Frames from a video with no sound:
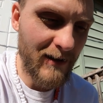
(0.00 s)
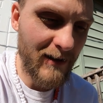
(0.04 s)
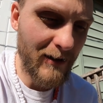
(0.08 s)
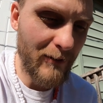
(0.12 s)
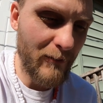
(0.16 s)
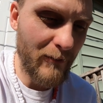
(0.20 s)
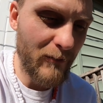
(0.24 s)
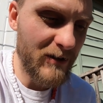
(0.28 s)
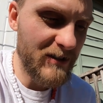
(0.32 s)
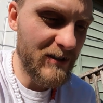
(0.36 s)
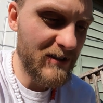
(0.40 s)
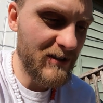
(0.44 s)

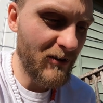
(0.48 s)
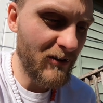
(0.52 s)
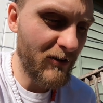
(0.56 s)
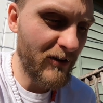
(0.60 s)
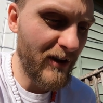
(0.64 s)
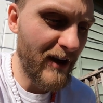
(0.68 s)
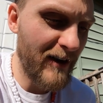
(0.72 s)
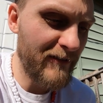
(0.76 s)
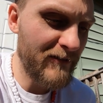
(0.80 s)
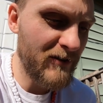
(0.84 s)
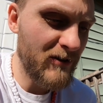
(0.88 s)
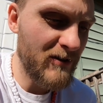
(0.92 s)
in which the
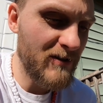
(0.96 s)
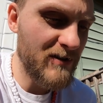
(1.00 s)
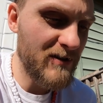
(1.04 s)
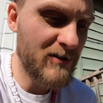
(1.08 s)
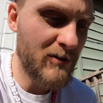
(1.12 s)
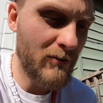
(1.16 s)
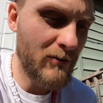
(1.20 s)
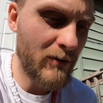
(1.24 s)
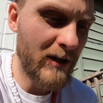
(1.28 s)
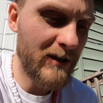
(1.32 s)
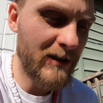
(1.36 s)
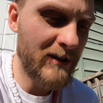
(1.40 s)
laughter is
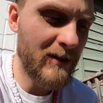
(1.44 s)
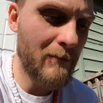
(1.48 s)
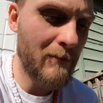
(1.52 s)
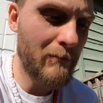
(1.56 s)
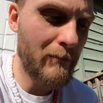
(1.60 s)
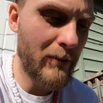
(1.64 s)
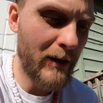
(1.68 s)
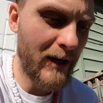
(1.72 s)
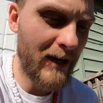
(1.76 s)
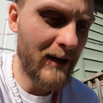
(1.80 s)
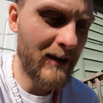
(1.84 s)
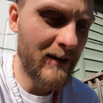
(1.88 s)

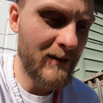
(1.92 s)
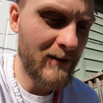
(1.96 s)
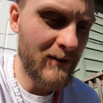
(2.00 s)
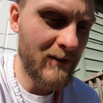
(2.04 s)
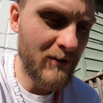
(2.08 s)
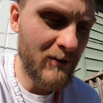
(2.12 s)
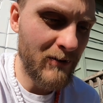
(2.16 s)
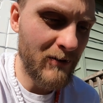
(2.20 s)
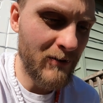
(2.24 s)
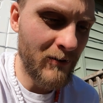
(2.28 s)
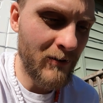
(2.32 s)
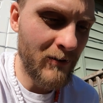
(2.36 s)
directed back at
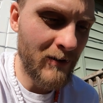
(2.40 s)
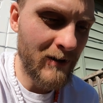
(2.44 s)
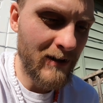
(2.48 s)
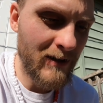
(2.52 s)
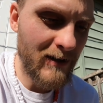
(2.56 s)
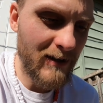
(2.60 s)
you.